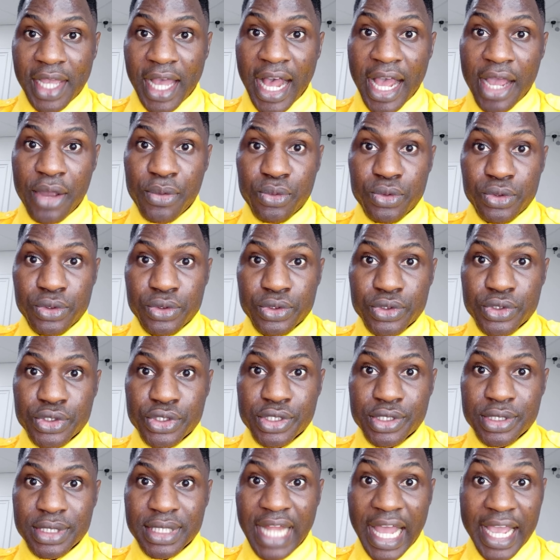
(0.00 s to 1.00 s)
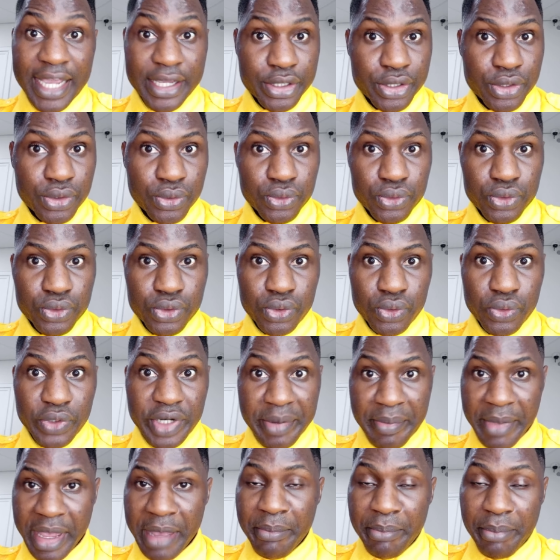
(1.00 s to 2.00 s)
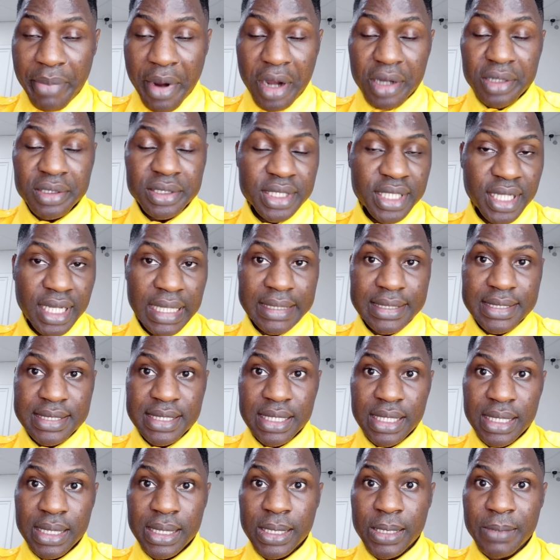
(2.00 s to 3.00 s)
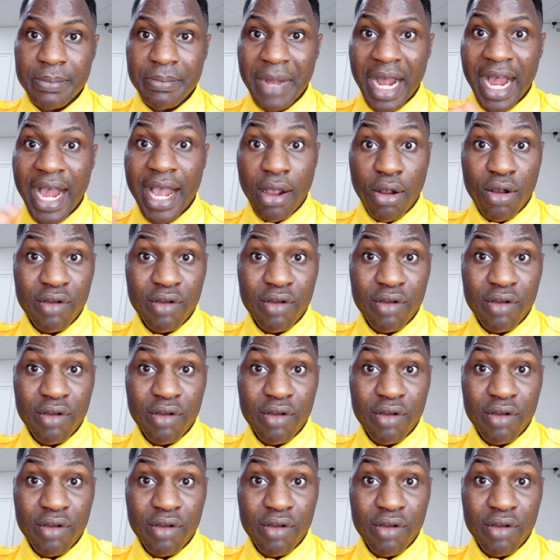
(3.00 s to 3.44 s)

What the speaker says: I would like you to remember that I